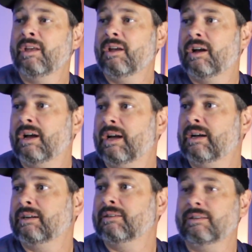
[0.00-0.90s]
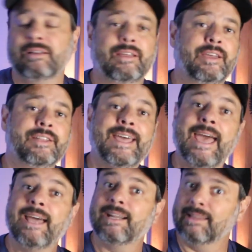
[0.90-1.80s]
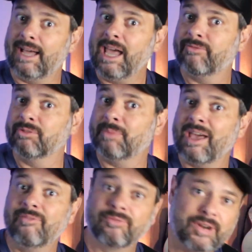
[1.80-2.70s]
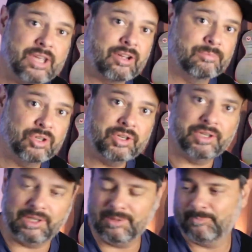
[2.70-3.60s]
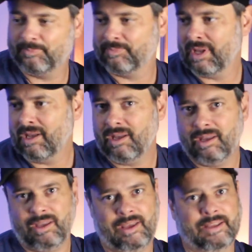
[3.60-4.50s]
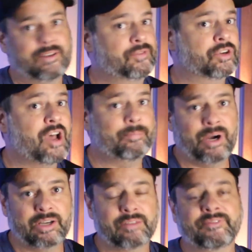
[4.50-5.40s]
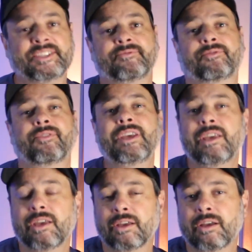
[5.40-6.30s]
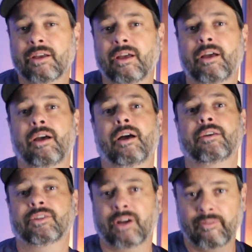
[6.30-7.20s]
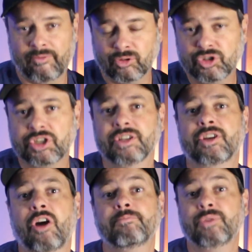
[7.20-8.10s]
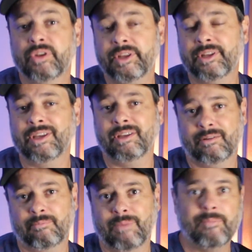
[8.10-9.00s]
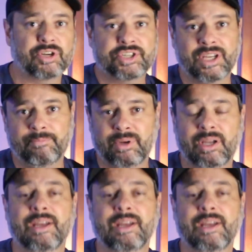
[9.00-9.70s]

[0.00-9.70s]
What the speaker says: and I had a live on my free community. And if you're not part of this free Guitar Revolution community membership,